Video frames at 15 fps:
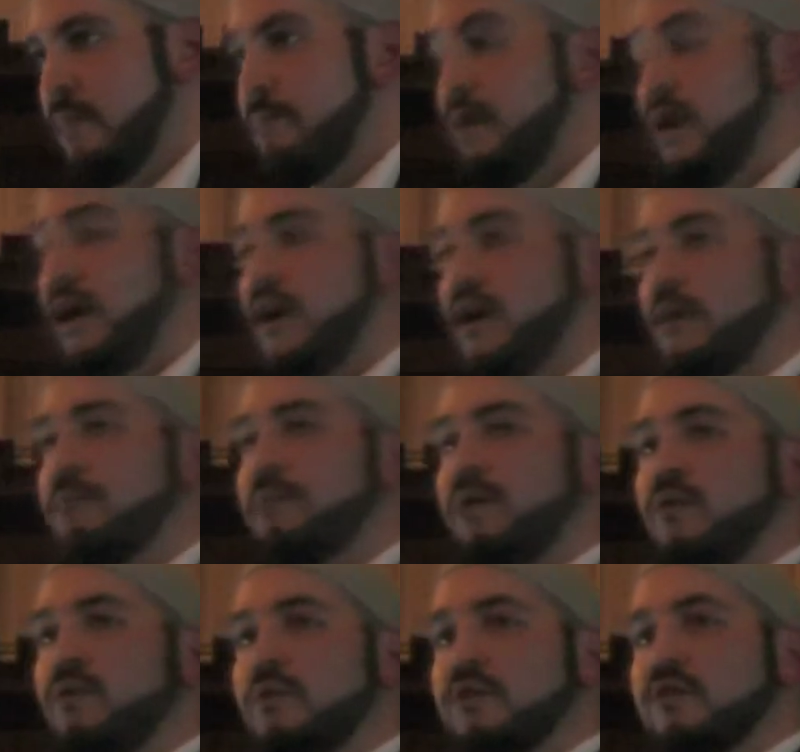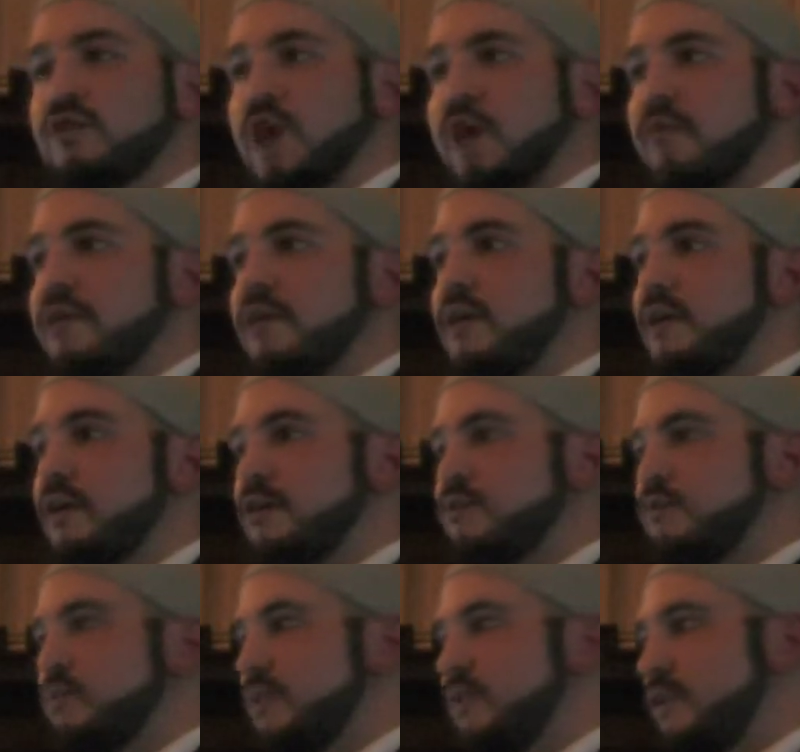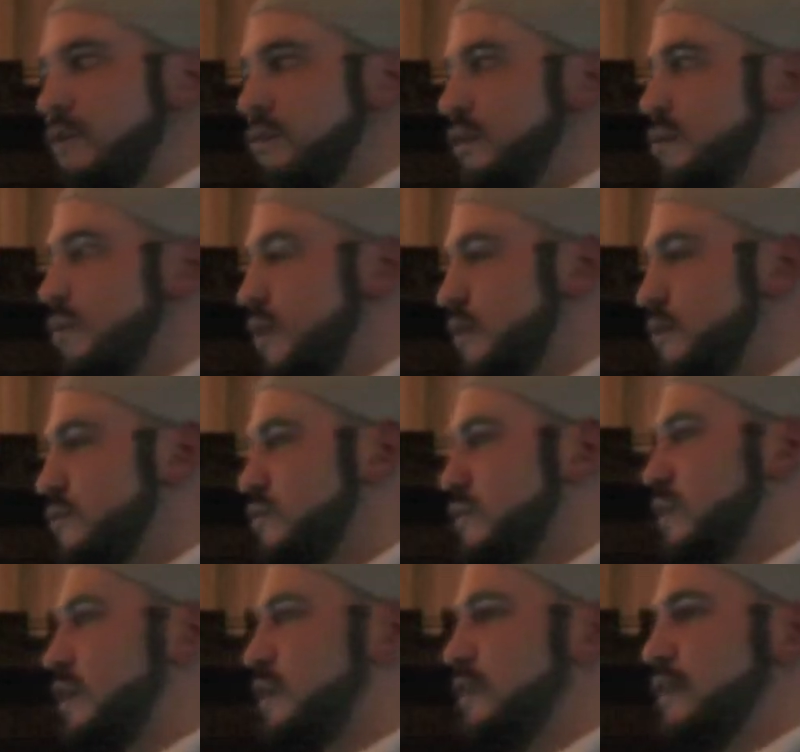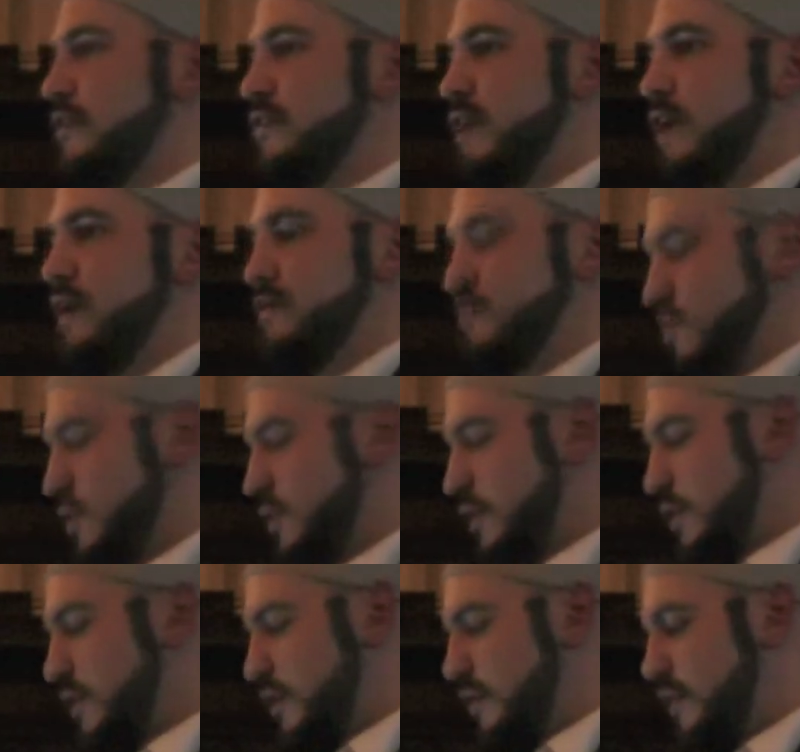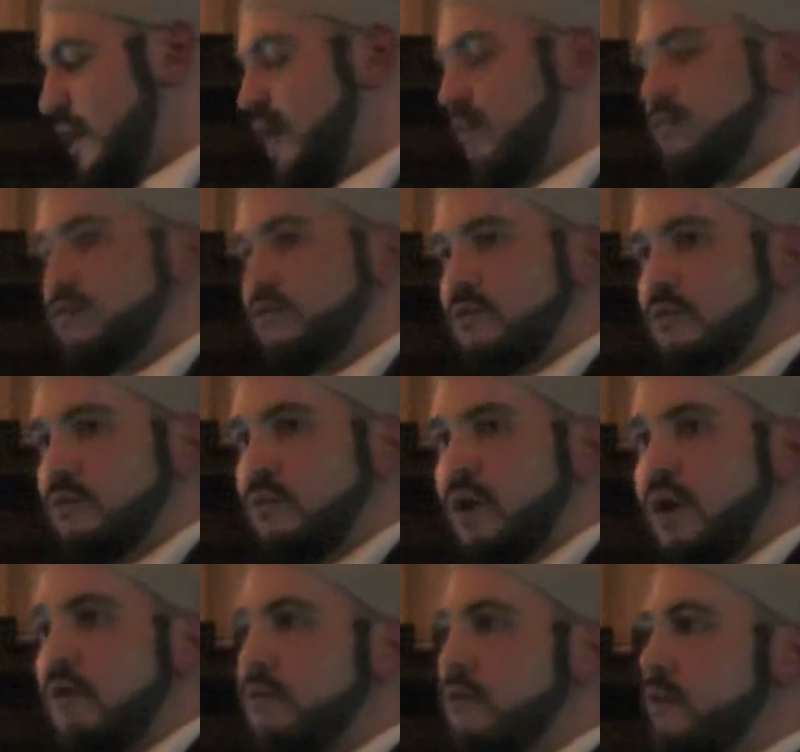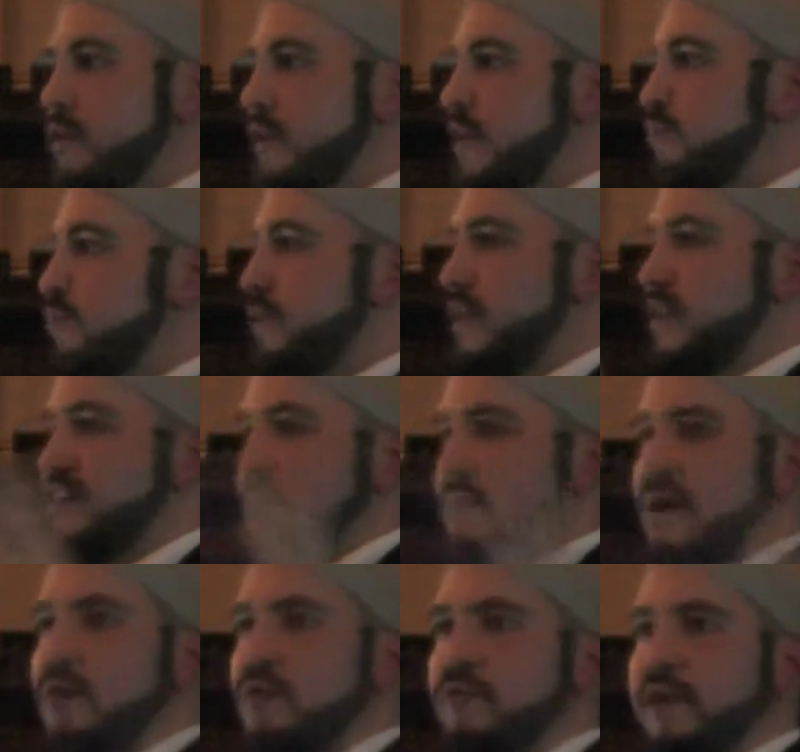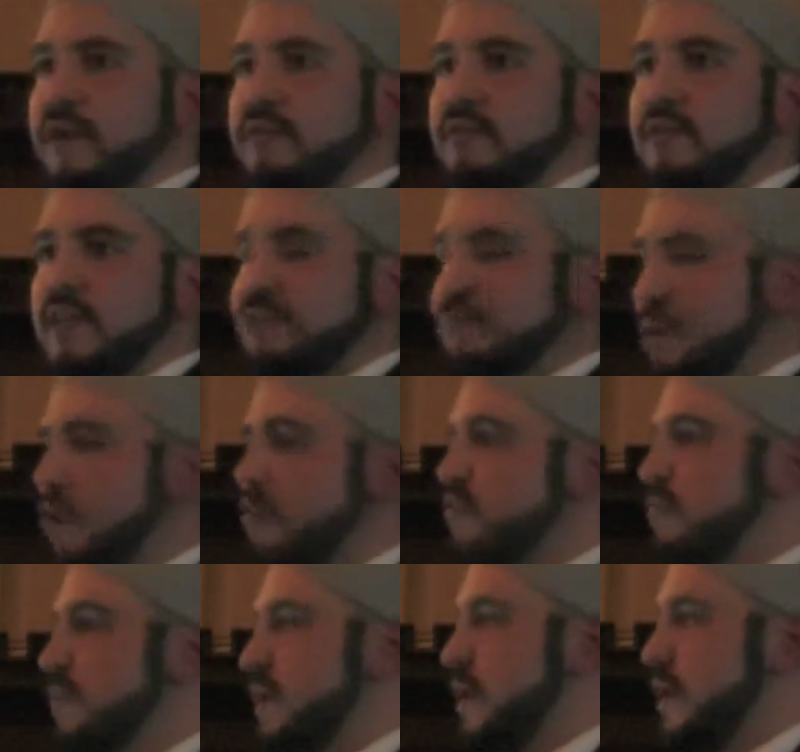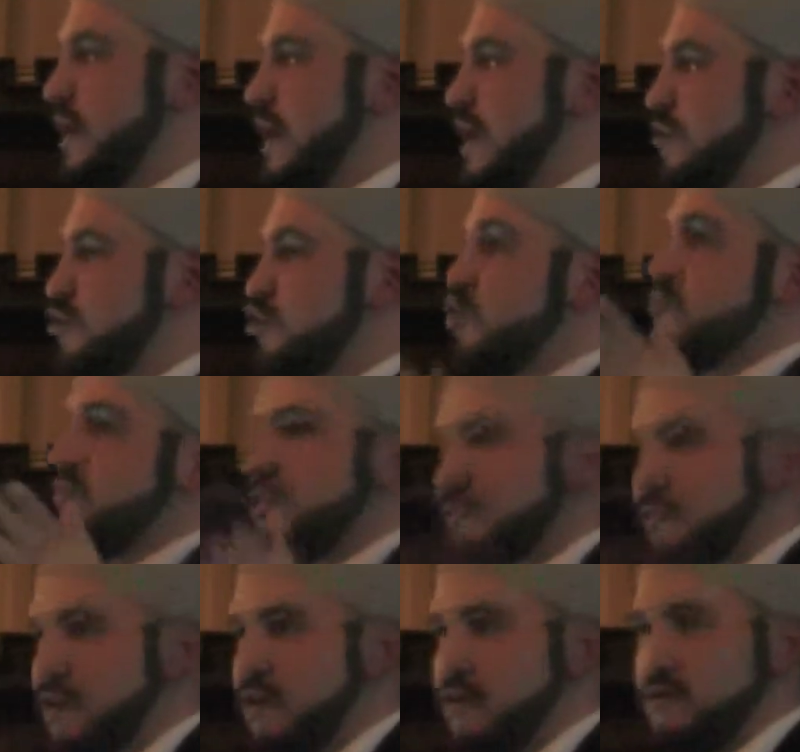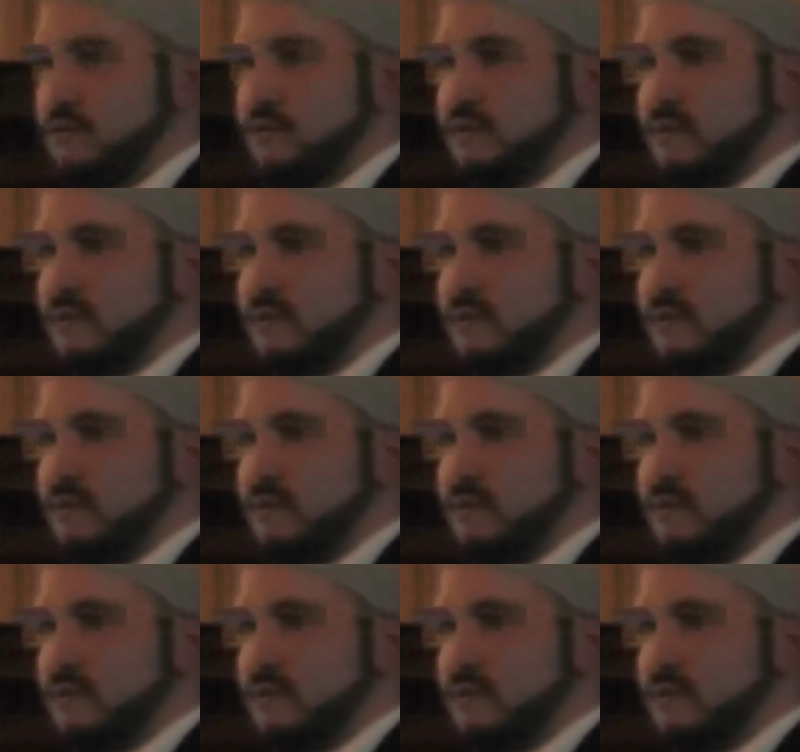But Sharia is one of the only ones that says that, well, let's come out of it, let's be honest about it, it's duty first.